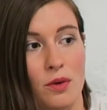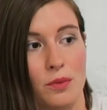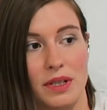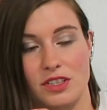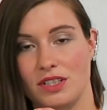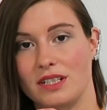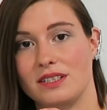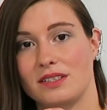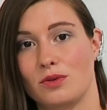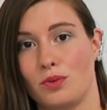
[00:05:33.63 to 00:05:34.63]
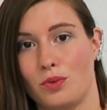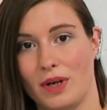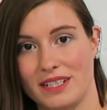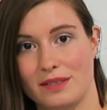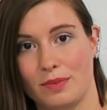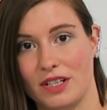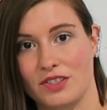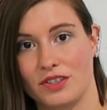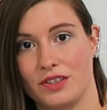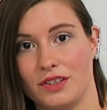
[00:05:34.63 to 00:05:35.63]
which is quite
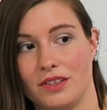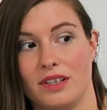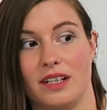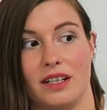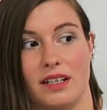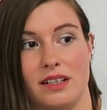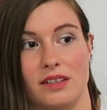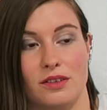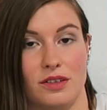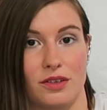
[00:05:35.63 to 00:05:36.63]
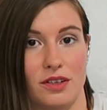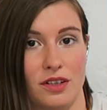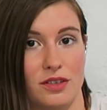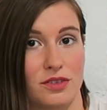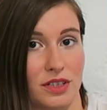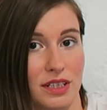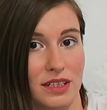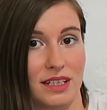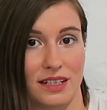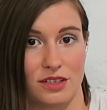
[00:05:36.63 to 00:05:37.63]
special in New York.
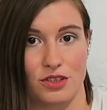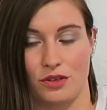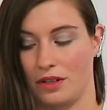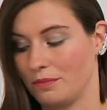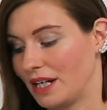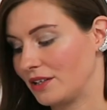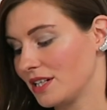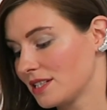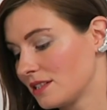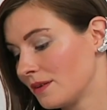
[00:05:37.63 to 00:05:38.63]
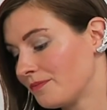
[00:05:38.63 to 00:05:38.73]
Usually that is shown in Paris.